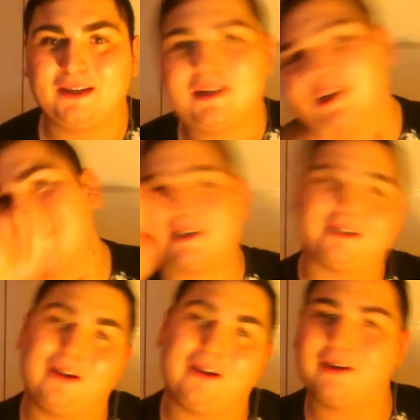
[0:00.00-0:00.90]
Click
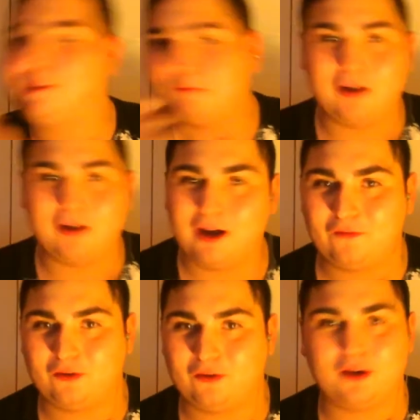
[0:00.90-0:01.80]
like or
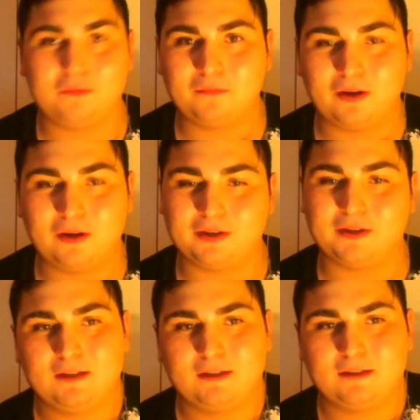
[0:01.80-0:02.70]
whatever, I don't
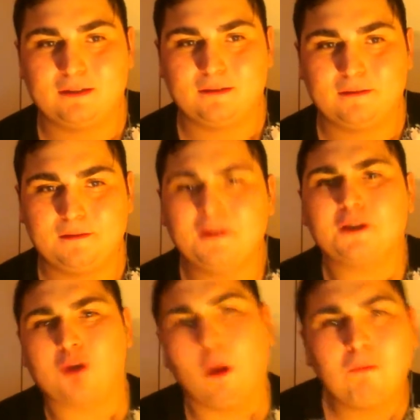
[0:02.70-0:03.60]
mind.
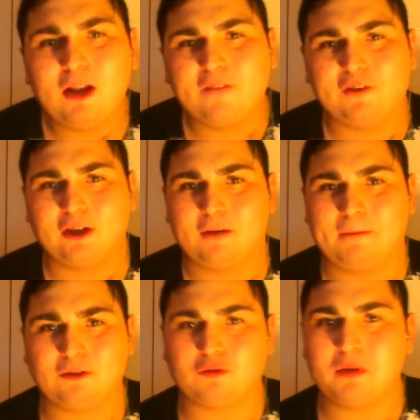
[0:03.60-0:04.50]
So I'm really thinking
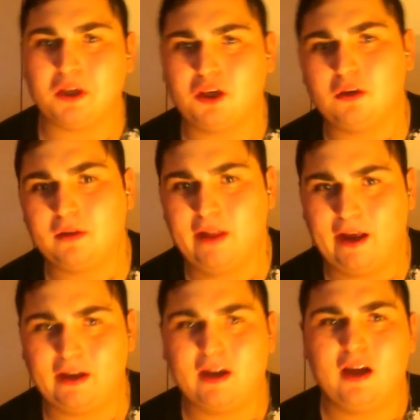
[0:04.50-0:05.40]
about doing a
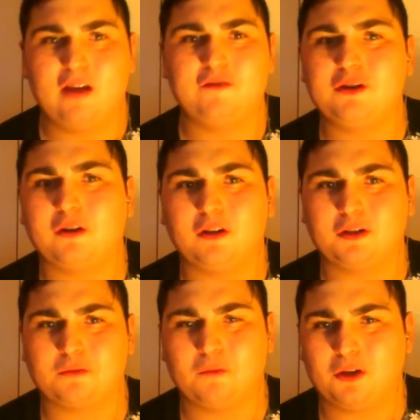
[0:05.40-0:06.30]
Q&A. If you
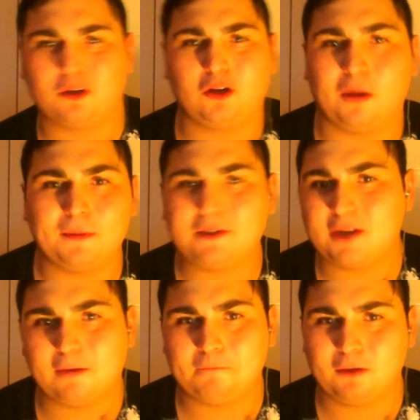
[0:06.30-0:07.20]
guys want to comment
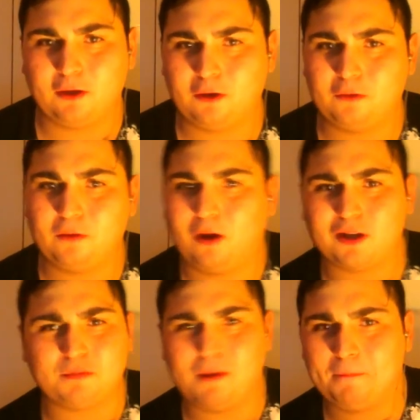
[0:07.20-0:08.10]
down below,
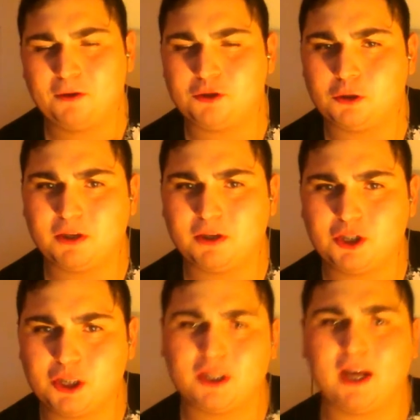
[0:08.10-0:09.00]
ask me a bunch of
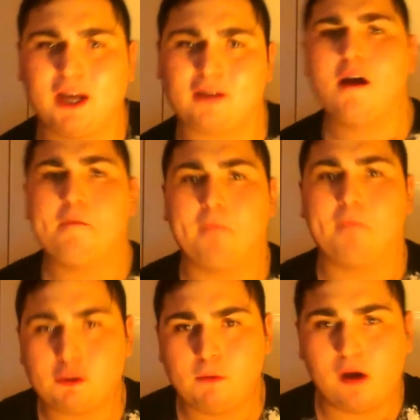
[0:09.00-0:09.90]
questions. Heck,
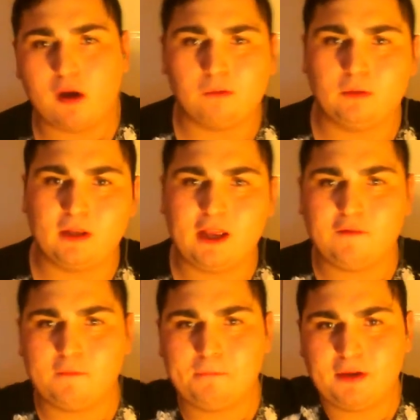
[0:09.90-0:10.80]
my Twitter will
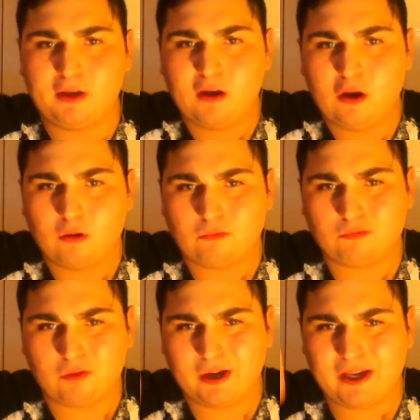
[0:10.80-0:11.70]
even be
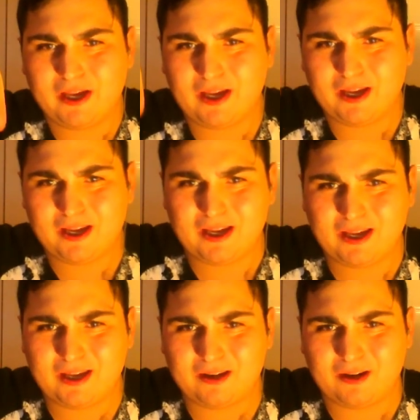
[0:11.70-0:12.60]
right here,
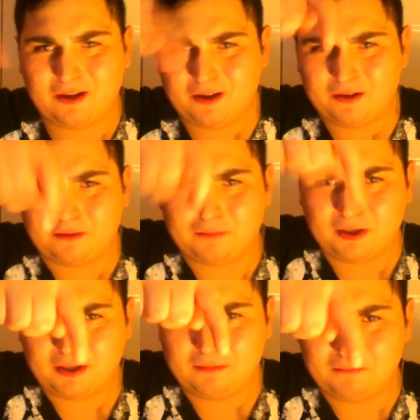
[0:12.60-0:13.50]
here. Uh, I don't
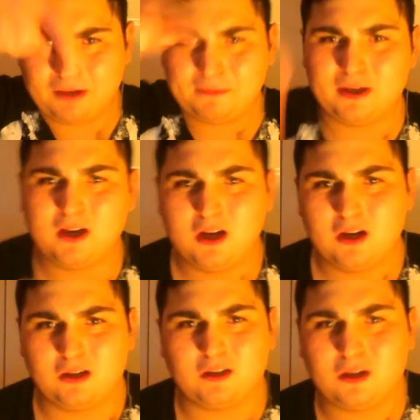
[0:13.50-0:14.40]
mind, maybe,
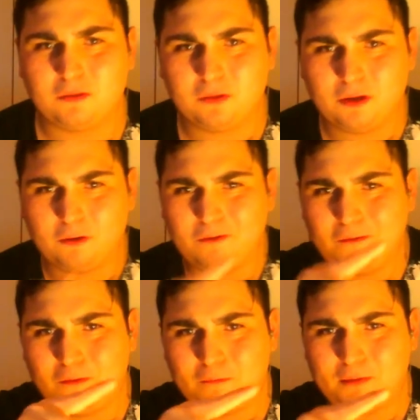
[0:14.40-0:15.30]
you know what, it'll,
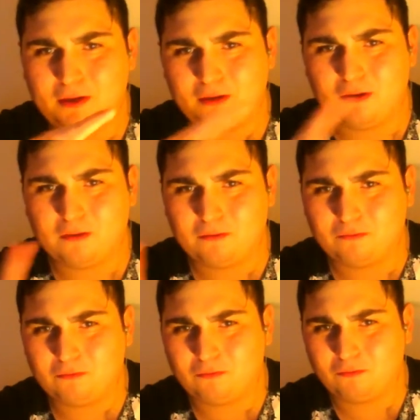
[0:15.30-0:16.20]
it'll be uh,
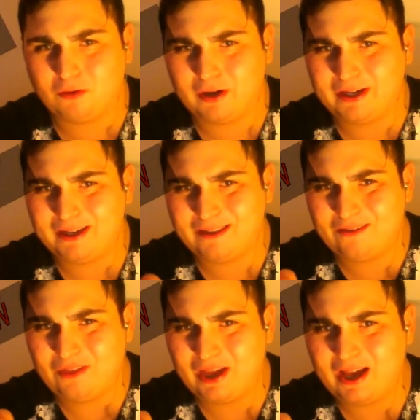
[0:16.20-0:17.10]
right
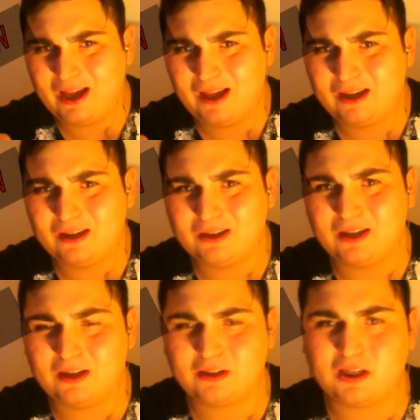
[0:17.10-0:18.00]
there.
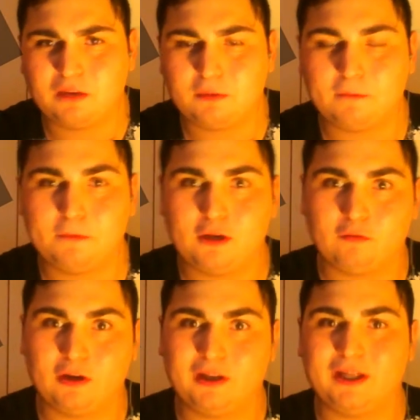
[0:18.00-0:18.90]
Yeah, let's see if we can put it
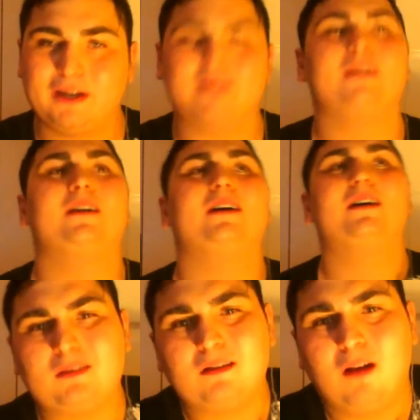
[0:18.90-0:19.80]
right there.
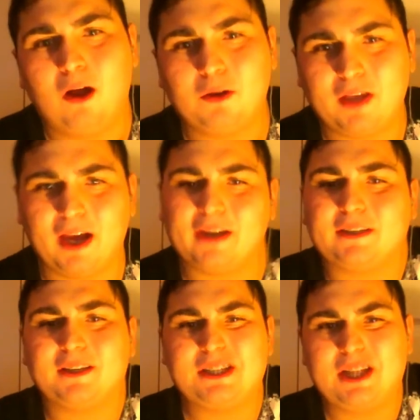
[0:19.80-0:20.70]
Okay,
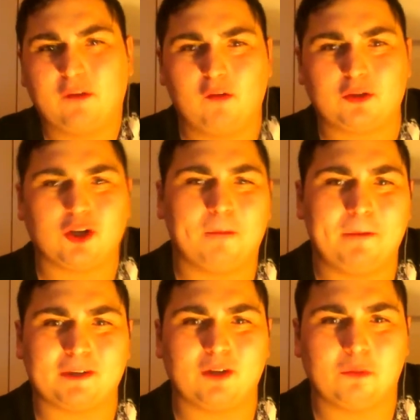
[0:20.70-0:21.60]
there's another
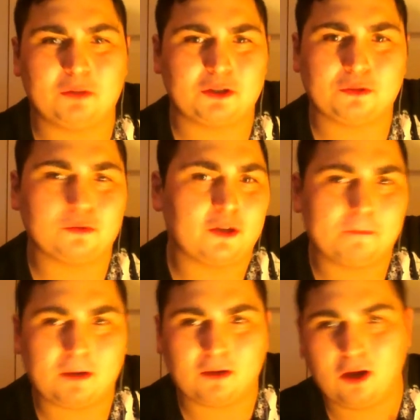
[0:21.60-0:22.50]
topic that I want to talk about.